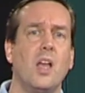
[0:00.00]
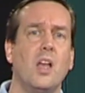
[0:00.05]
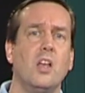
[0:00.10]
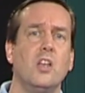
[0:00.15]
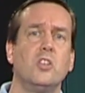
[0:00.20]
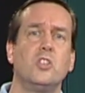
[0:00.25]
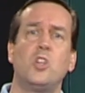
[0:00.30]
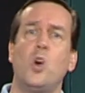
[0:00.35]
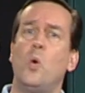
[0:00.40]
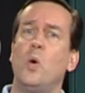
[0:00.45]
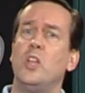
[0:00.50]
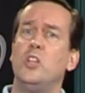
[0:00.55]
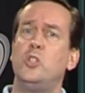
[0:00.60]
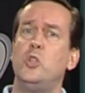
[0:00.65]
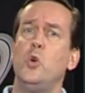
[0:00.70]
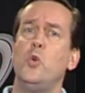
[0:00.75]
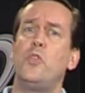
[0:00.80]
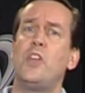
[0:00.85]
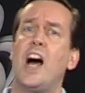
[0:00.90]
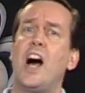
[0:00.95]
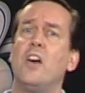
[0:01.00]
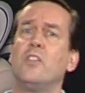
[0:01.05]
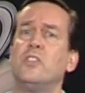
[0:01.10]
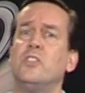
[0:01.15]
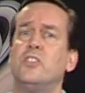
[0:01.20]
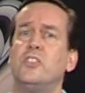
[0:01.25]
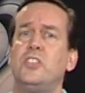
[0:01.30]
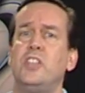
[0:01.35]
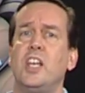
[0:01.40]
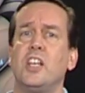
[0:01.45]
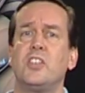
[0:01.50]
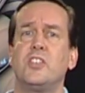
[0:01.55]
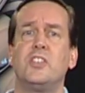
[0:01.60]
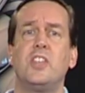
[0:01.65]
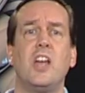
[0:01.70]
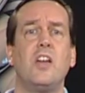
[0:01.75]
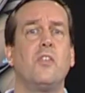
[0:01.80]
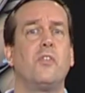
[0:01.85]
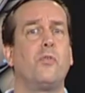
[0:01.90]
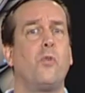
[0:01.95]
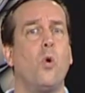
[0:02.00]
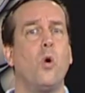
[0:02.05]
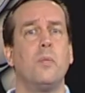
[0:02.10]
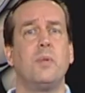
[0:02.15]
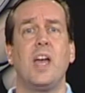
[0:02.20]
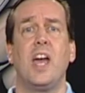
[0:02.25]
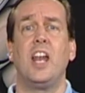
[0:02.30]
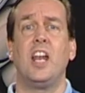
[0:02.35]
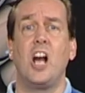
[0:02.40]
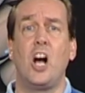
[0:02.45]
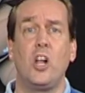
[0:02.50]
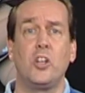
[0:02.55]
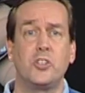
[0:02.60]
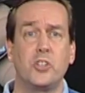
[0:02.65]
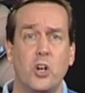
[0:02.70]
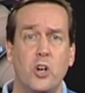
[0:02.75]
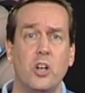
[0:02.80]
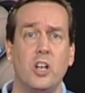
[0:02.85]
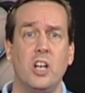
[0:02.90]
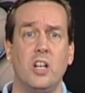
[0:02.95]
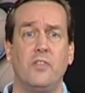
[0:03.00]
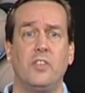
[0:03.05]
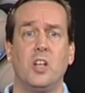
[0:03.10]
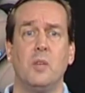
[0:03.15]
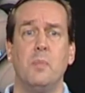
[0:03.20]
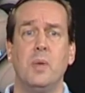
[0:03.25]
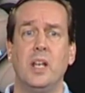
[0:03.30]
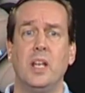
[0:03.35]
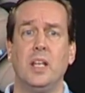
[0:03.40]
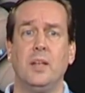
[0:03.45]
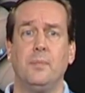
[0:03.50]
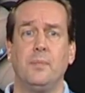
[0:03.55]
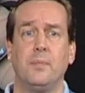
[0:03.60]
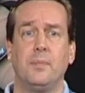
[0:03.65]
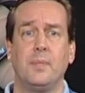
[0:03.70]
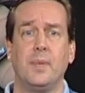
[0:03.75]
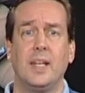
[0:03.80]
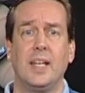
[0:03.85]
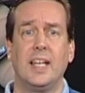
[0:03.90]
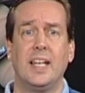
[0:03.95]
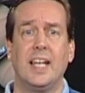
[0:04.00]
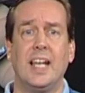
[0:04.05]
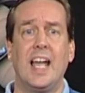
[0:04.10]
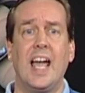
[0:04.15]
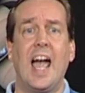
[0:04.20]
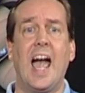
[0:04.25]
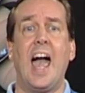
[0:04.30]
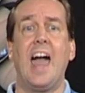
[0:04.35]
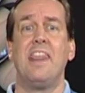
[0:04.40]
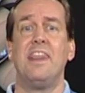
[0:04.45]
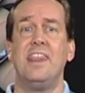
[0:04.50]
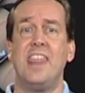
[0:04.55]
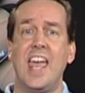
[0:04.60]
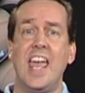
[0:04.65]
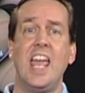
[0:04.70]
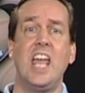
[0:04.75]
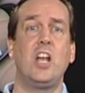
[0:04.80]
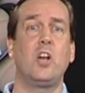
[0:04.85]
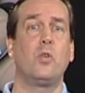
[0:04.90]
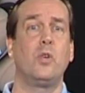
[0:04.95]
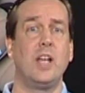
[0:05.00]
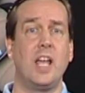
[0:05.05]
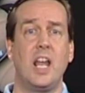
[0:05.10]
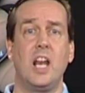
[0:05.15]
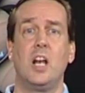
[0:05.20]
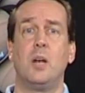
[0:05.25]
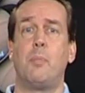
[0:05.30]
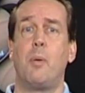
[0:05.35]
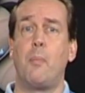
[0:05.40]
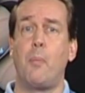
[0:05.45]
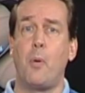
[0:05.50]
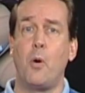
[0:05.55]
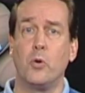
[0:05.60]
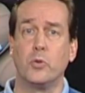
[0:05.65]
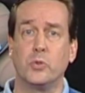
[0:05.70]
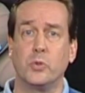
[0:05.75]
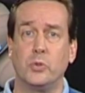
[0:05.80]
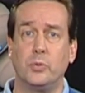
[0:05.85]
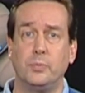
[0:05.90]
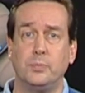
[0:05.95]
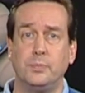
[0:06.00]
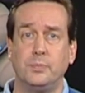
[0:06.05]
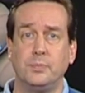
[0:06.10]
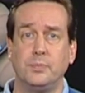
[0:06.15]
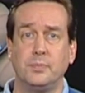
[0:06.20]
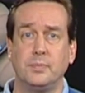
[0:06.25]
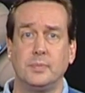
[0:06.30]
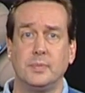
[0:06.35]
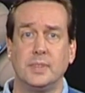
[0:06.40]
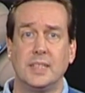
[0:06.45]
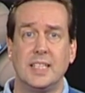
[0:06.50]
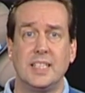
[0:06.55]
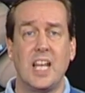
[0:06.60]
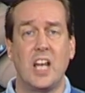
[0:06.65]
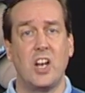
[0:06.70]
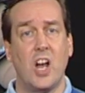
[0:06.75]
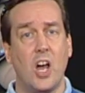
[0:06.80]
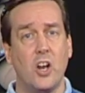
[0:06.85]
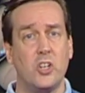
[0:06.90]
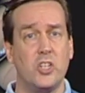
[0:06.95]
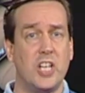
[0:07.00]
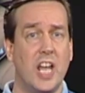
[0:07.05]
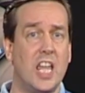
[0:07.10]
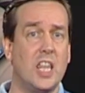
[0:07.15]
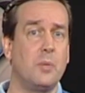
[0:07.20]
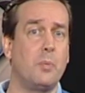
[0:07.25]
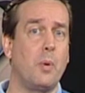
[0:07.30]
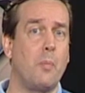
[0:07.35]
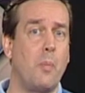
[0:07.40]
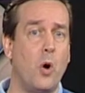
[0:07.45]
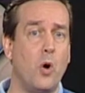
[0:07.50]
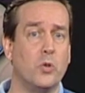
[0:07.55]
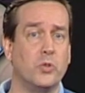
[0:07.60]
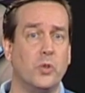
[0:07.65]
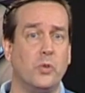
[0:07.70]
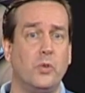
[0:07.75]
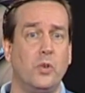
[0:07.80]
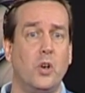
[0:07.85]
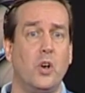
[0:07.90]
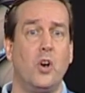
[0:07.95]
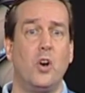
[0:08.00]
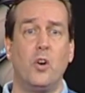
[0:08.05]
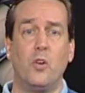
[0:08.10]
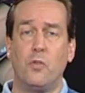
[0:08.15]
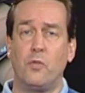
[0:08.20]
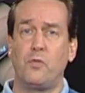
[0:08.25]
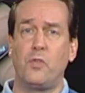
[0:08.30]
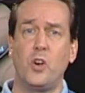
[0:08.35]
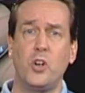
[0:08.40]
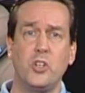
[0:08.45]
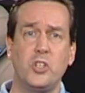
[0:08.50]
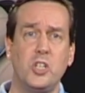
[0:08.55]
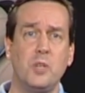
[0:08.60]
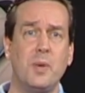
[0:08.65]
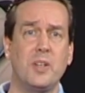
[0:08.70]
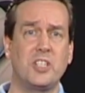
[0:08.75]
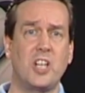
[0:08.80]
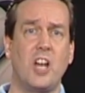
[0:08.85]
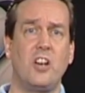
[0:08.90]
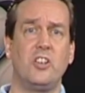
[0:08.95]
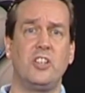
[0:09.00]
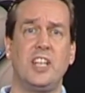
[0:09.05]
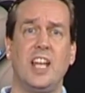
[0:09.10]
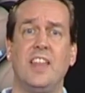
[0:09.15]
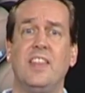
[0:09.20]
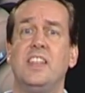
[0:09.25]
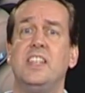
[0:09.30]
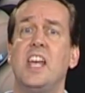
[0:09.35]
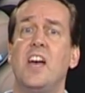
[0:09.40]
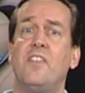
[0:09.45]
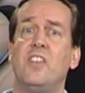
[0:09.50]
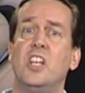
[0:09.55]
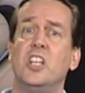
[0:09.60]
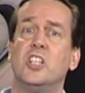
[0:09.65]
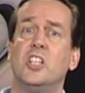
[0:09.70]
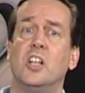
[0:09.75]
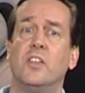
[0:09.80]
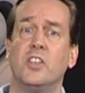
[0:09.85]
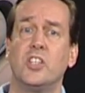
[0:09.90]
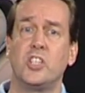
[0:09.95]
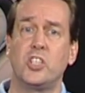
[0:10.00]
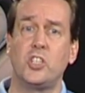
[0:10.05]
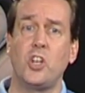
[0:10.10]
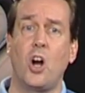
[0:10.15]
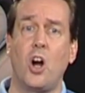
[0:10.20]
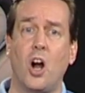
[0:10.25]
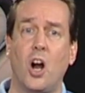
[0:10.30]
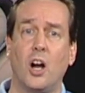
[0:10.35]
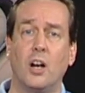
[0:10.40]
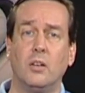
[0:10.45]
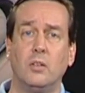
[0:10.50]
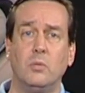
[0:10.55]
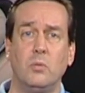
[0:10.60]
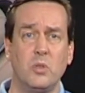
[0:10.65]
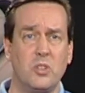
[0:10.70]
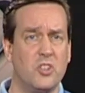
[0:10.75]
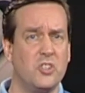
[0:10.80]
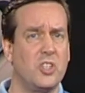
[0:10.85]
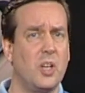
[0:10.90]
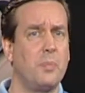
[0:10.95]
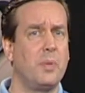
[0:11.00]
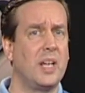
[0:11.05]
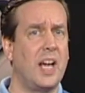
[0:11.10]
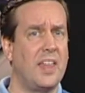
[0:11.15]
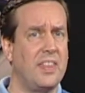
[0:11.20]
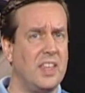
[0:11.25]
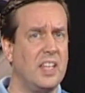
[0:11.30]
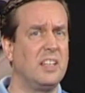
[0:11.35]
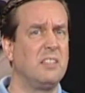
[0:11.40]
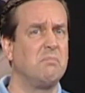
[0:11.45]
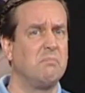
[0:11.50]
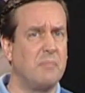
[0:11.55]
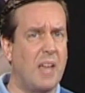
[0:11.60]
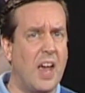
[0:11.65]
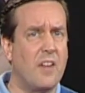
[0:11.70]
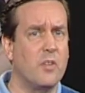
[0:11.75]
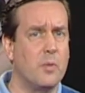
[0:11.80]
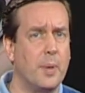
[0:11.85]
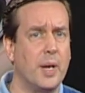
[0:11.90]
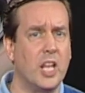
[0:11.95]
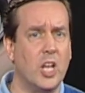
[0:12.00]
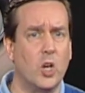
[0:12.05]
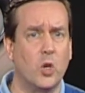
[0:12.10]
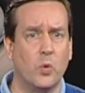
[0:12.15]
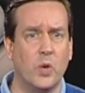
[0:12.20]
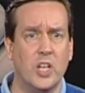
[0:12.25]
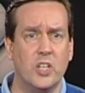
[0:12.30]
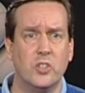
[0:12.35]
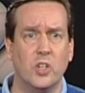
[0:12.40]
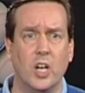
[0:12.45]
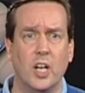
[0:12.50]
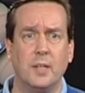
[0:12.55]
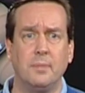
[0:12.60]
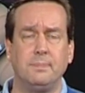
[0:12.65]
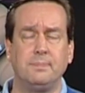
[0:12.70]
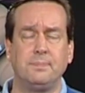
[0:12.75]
So in 2006, they formed an alternative committee, and they created a proposal. Now, to understand the proposal, first you must understand the definition of a star, which is something I think everybody agrees on.